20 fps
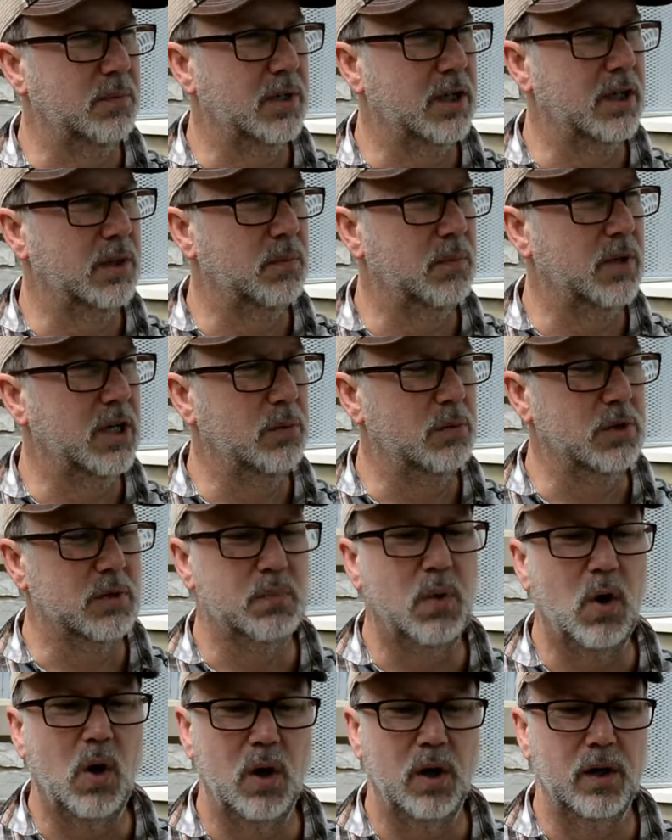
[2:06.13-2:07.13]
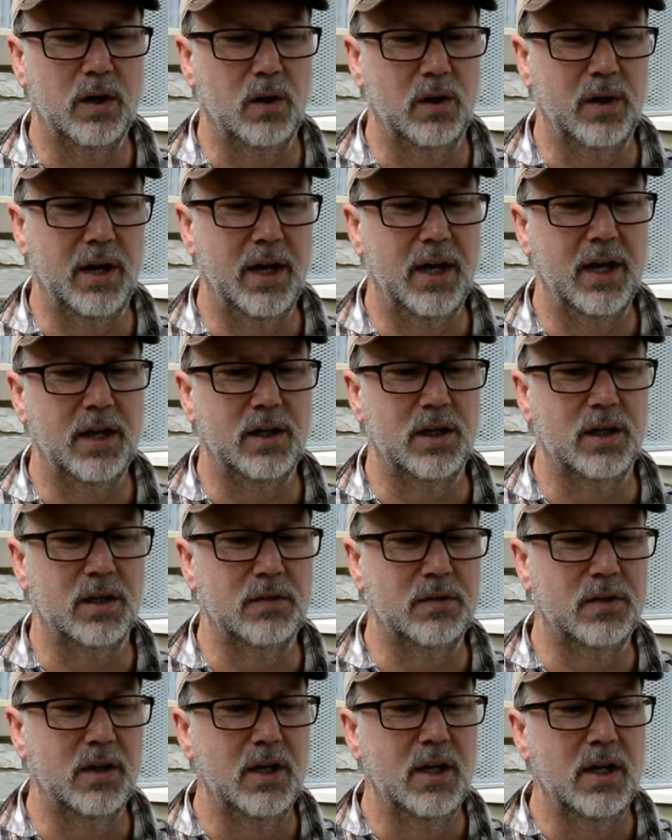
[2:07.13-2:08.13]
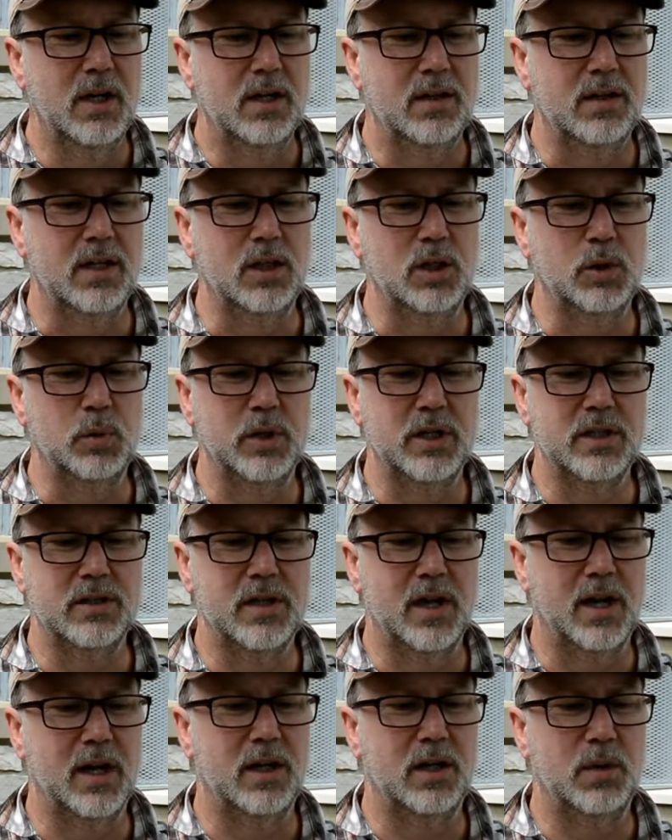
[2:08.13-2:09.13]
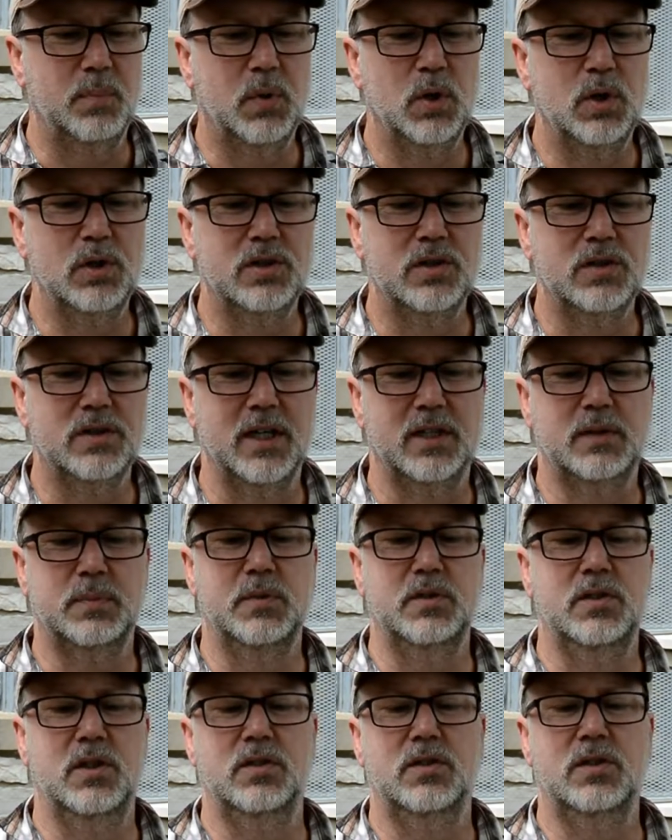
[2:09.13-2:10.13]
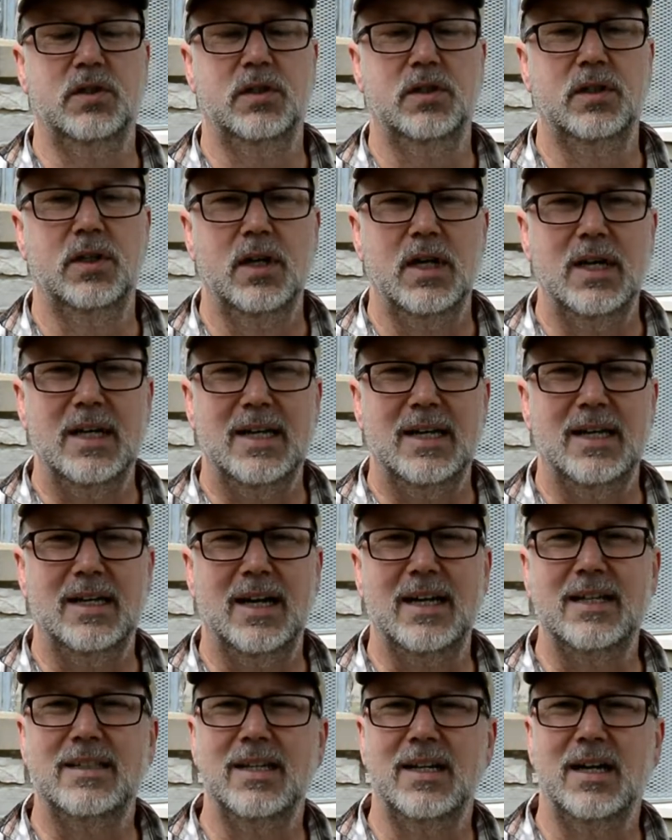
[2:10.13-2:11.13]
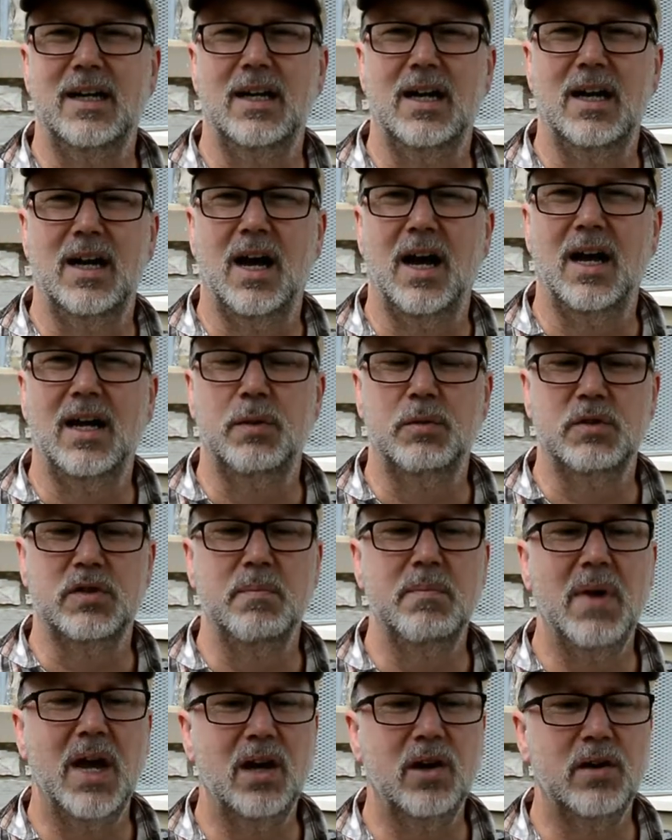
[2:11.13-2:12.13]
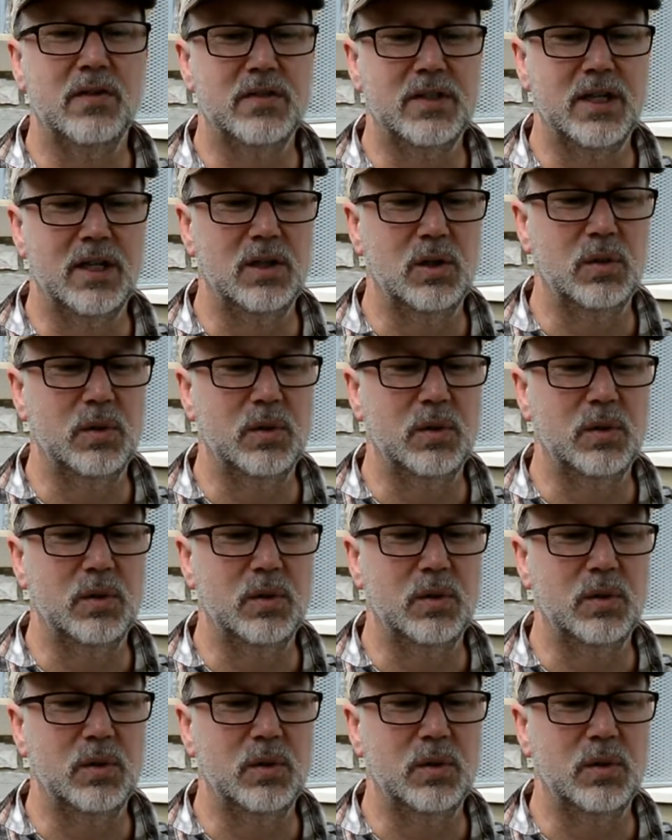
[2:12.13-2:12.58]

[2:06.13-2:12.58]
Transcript: he, he, was part or head of the Louisiana Purchase Exposition in 1889. He was the mayor of St.